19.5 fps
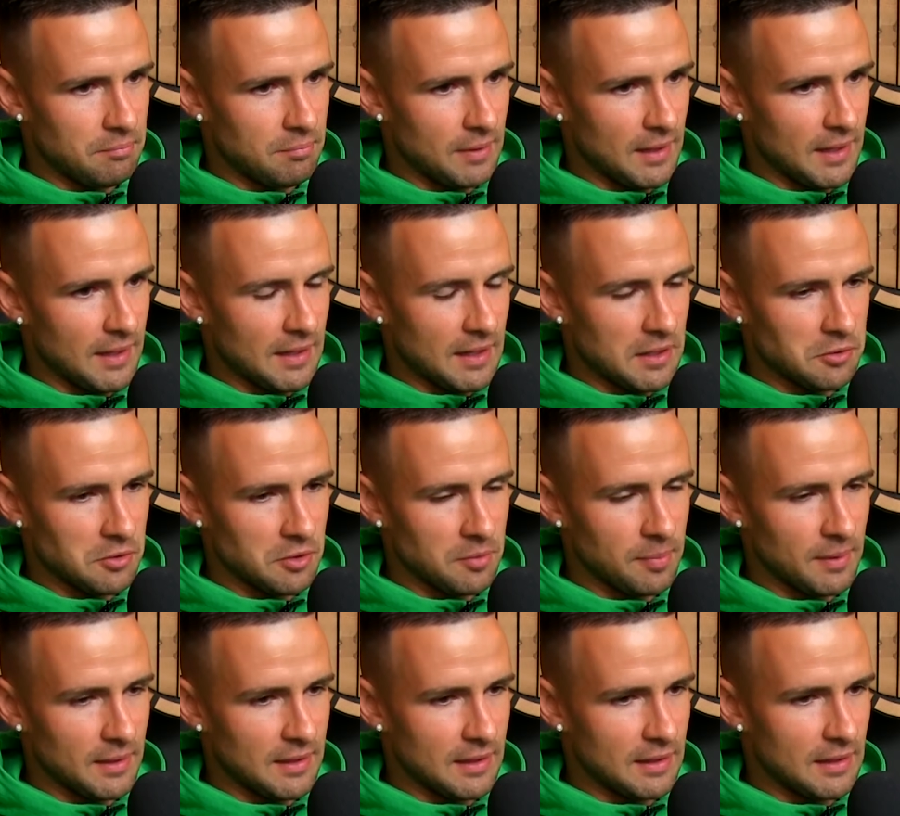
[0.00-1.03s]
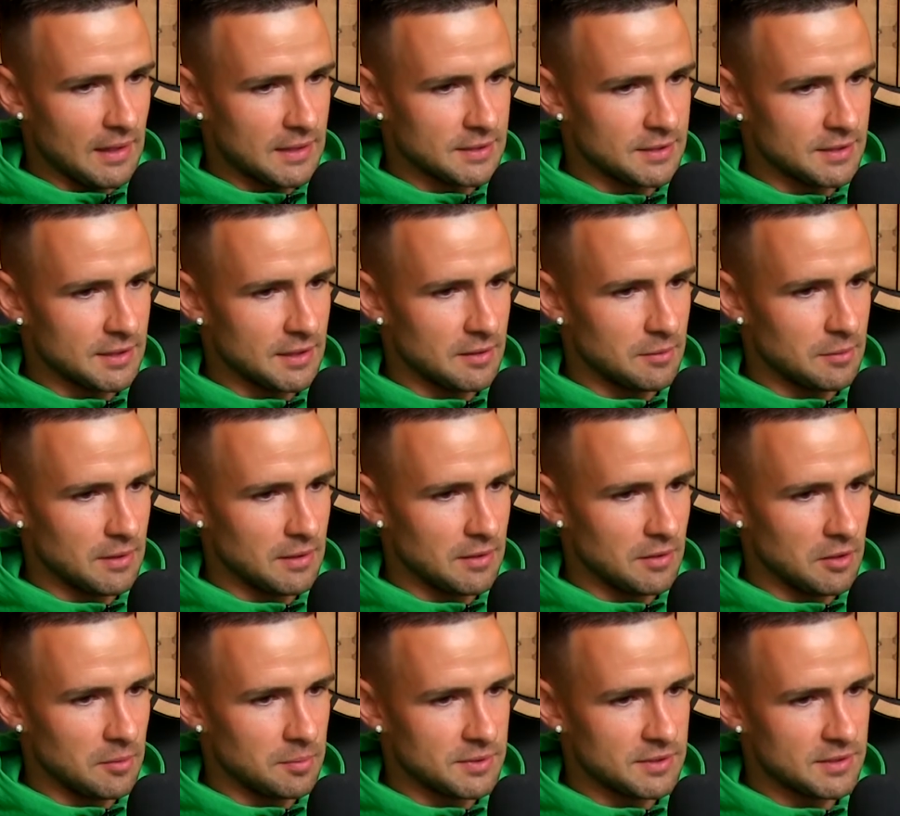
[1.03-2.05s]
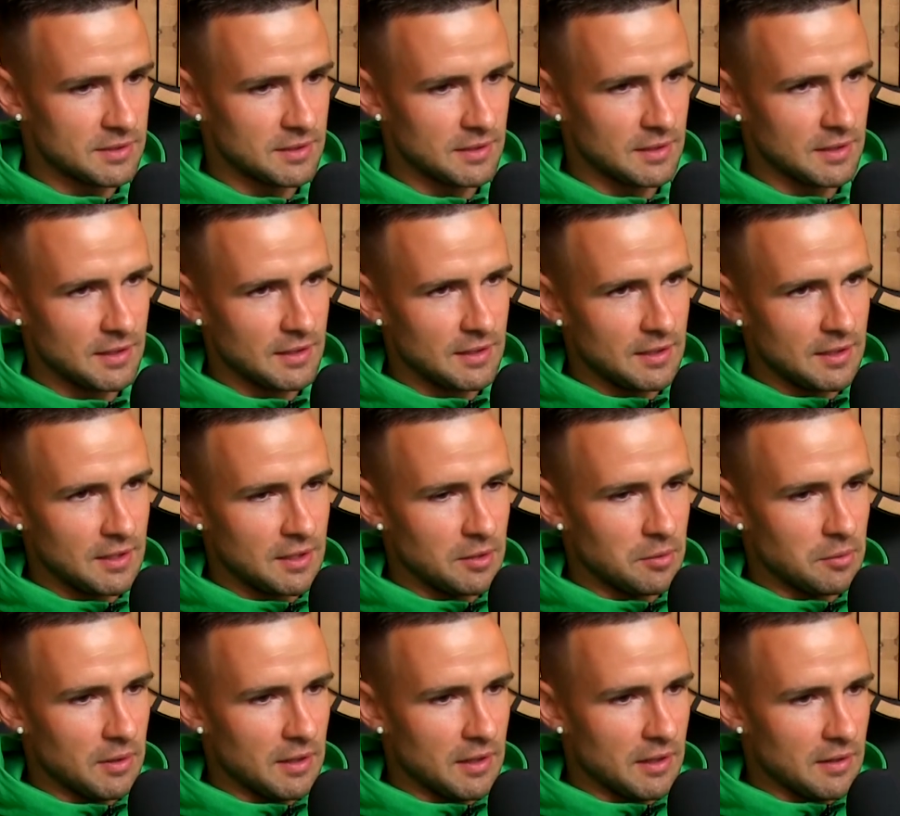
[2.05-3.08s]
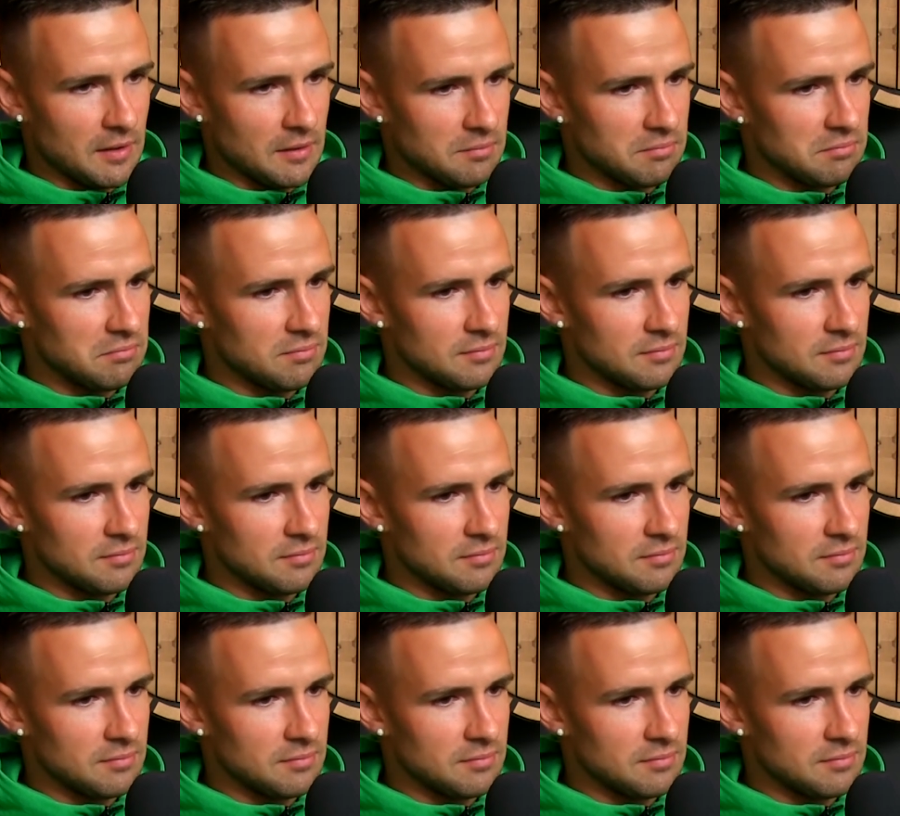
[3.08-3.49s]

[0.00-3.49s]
playing Europa League last year with ROPS were